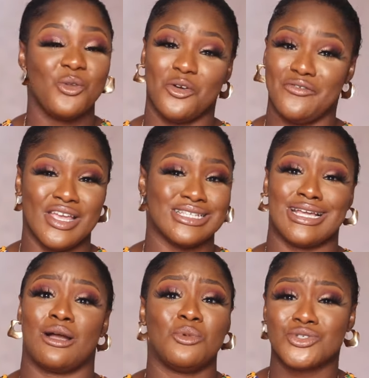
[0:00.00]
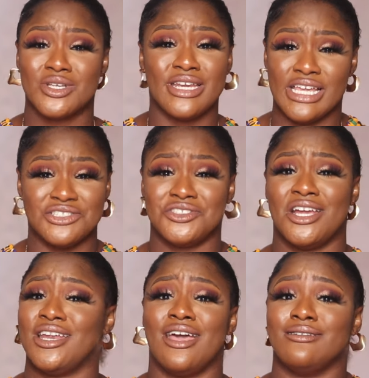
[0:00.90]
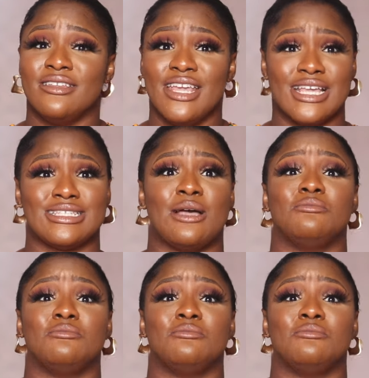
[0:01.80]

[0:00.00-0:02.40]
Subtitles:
No offense, like I'm also a Nigerian, and yes,